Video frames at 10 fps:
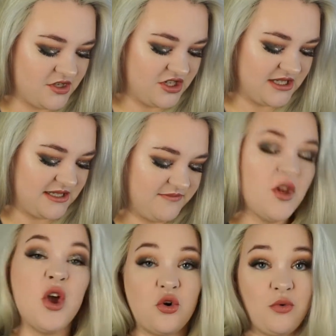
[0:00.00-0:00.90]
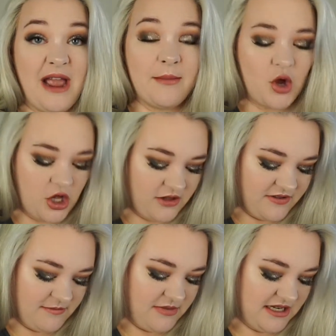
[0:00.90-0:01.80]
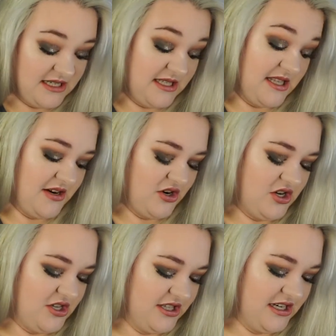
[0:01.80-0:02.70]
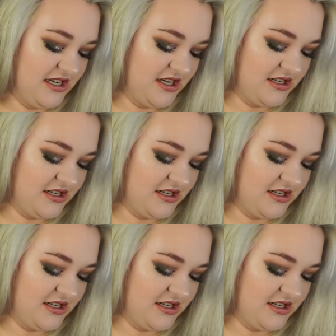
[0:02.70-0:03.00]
just grab all of them because they're all in